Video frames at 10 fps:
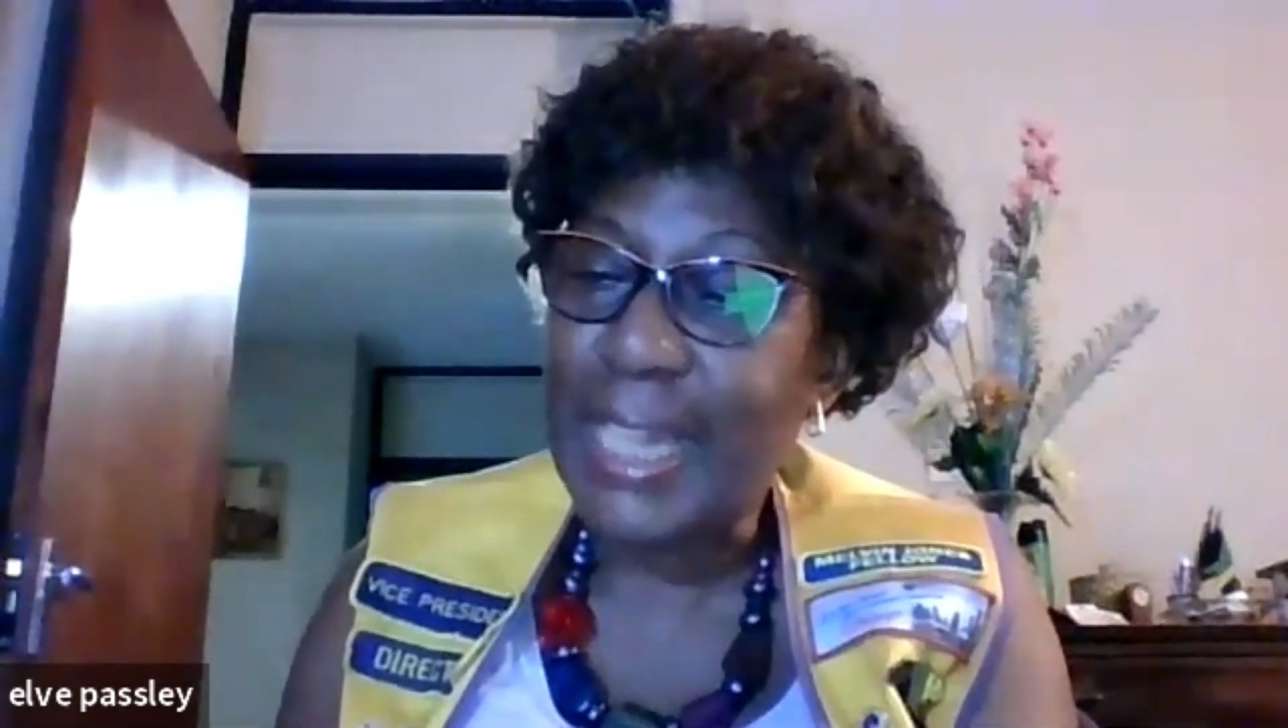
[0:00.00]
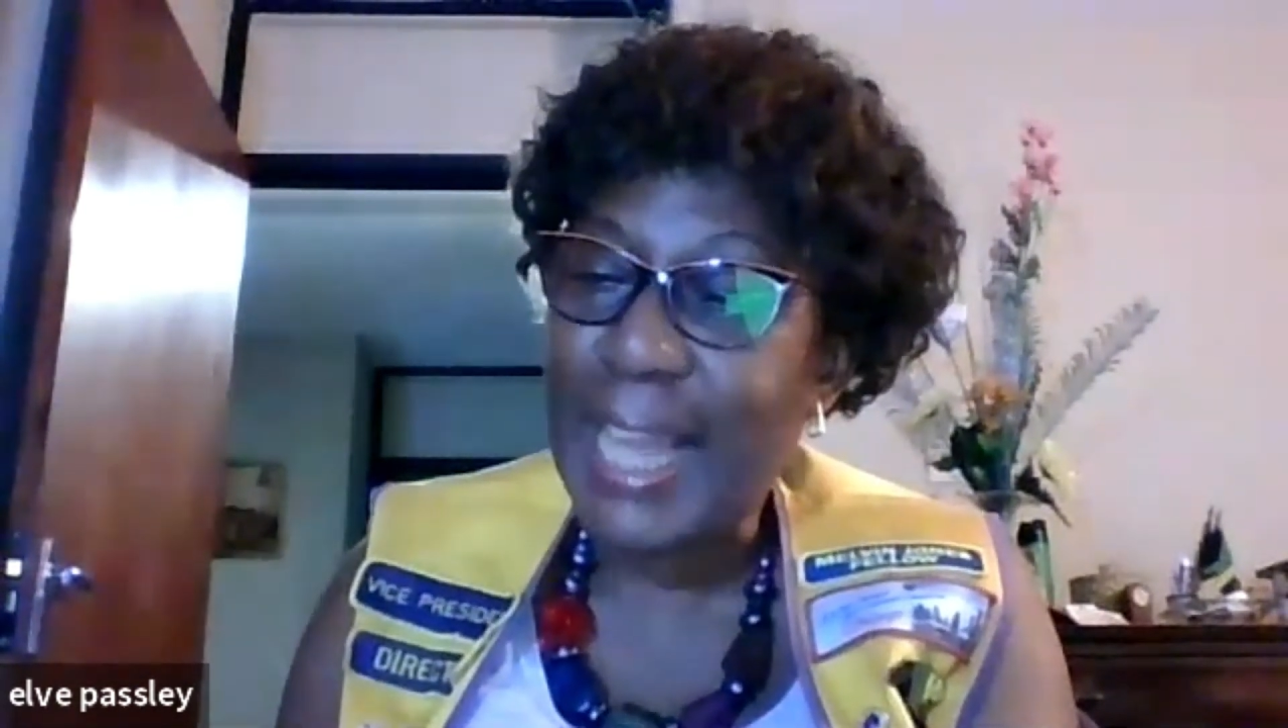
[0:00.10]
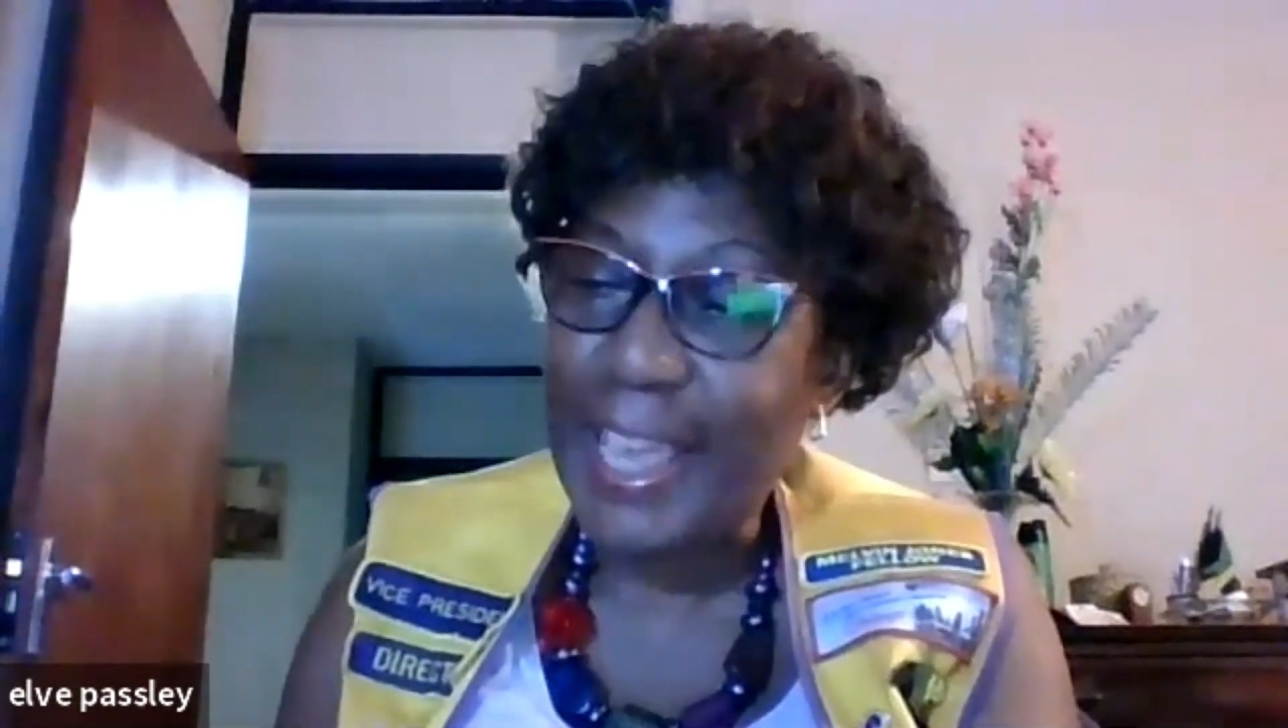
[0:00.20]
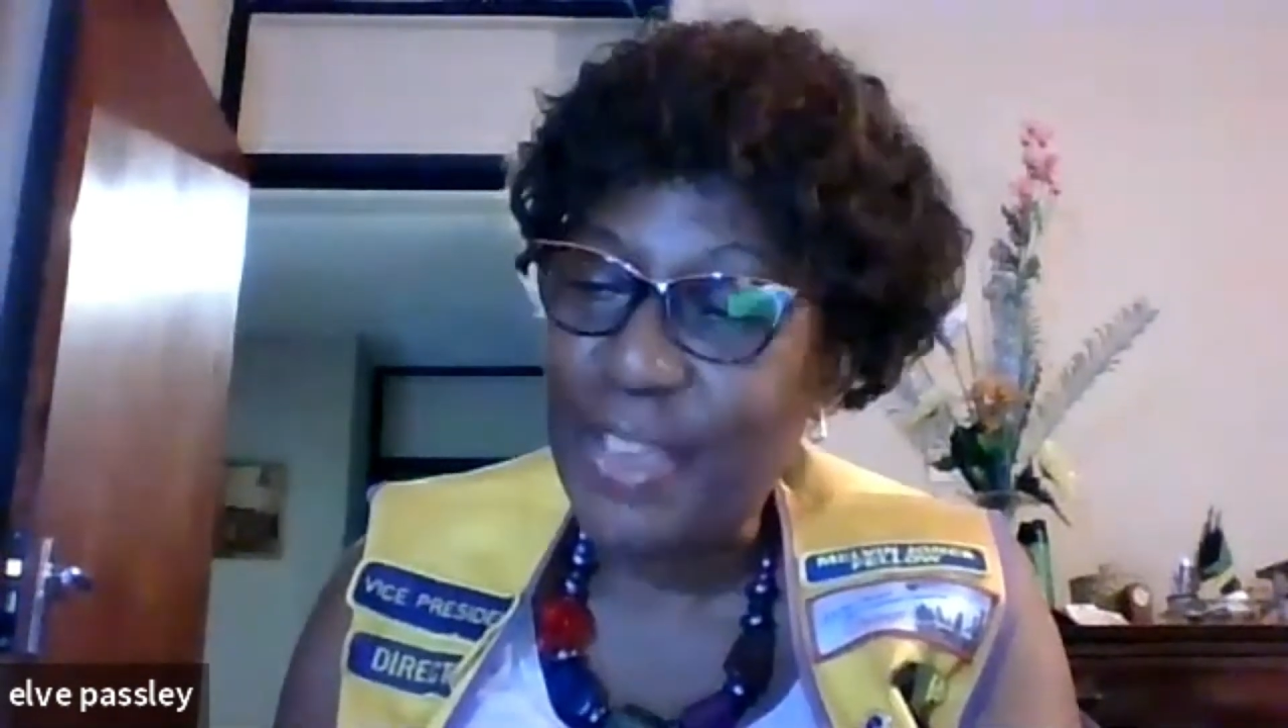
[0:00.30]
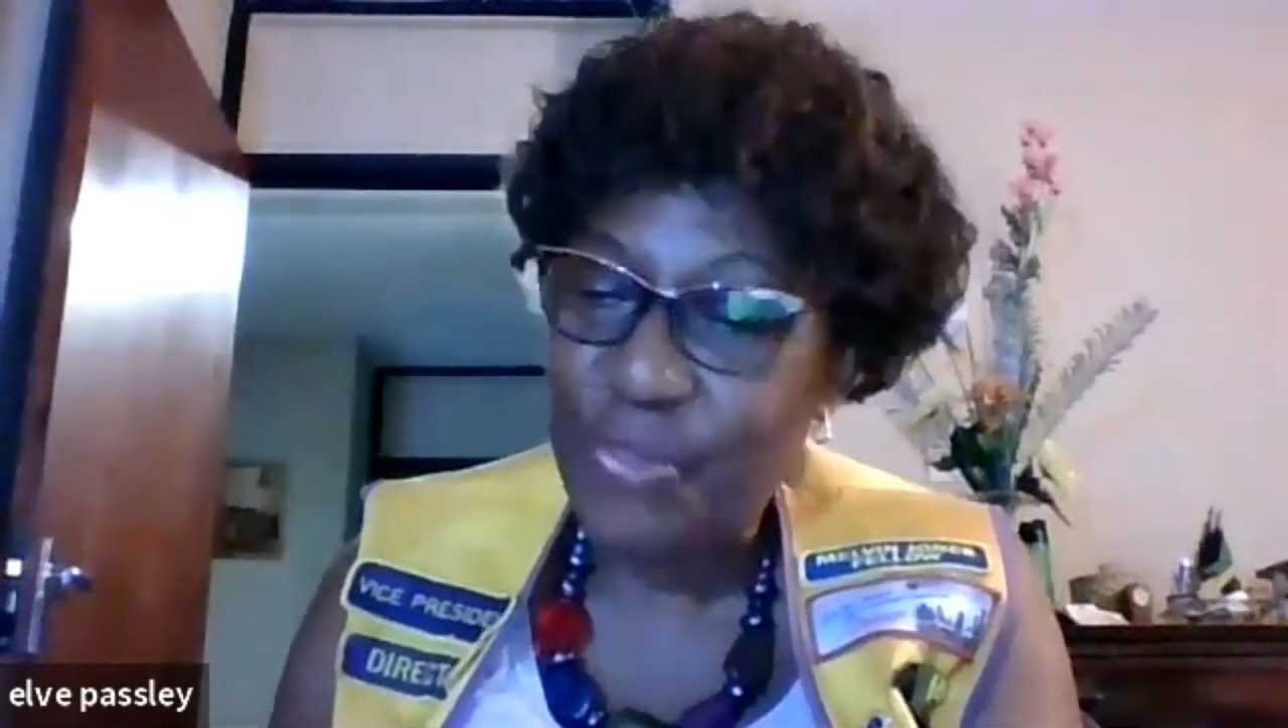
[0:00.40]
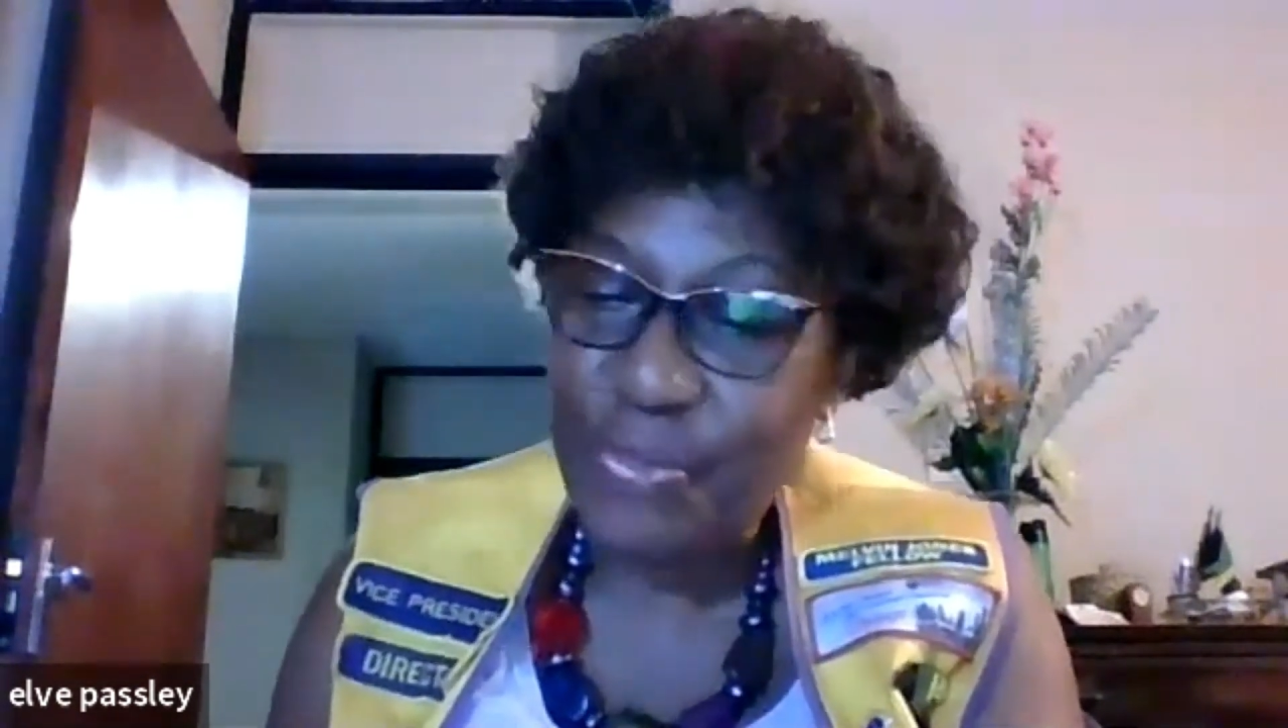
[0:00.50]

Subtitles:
life